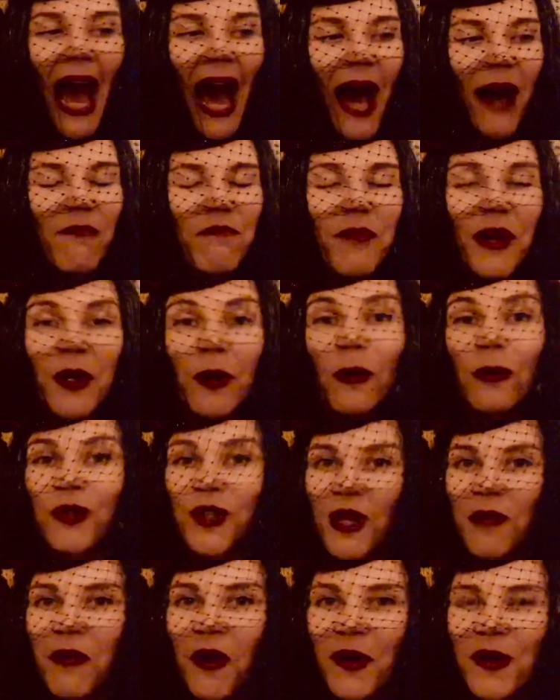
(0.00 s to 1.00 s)
Um, but
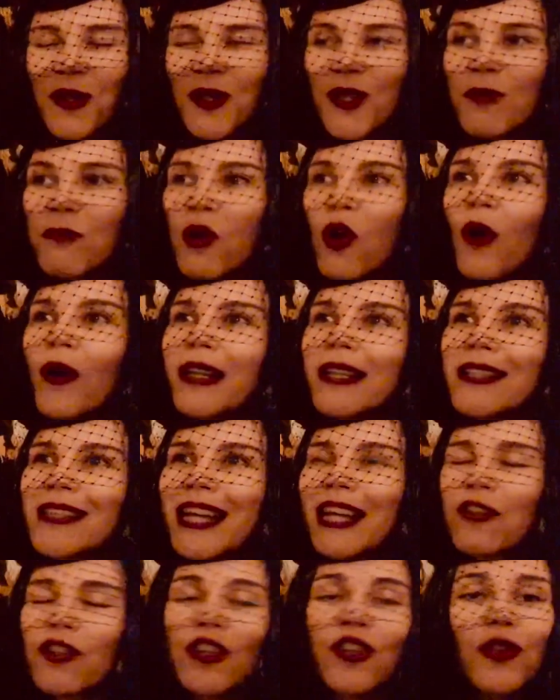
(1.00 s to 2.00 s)
also, part of this plot is
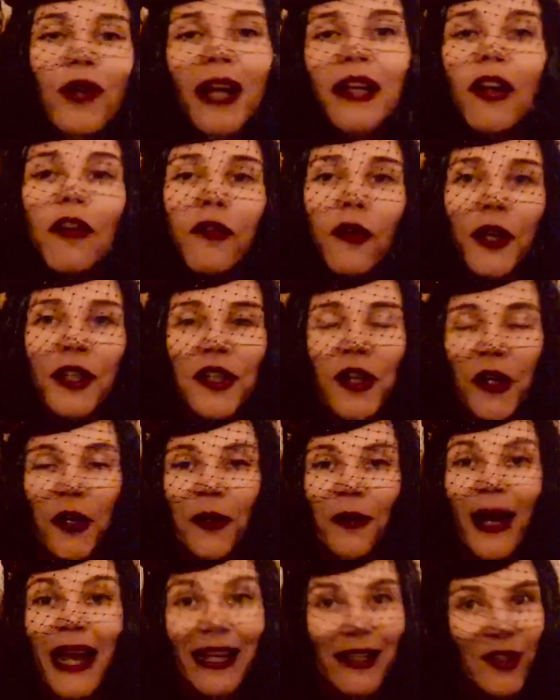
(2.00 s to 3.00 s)
that she's trying to avoid
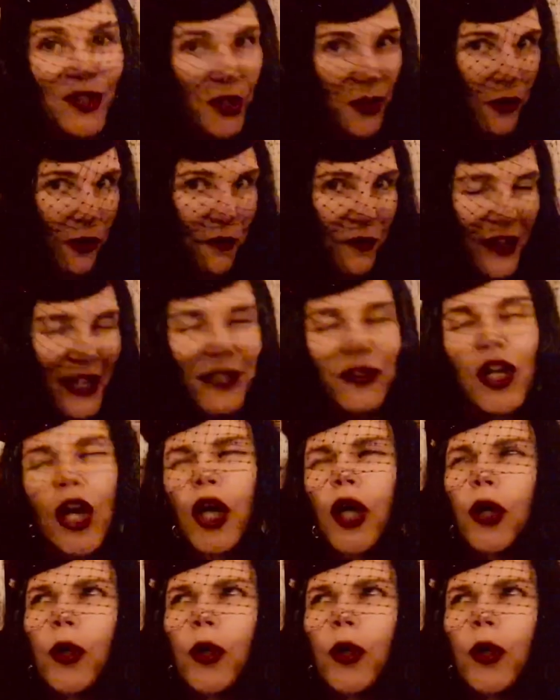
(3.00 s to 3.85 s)
her ex girlfriend,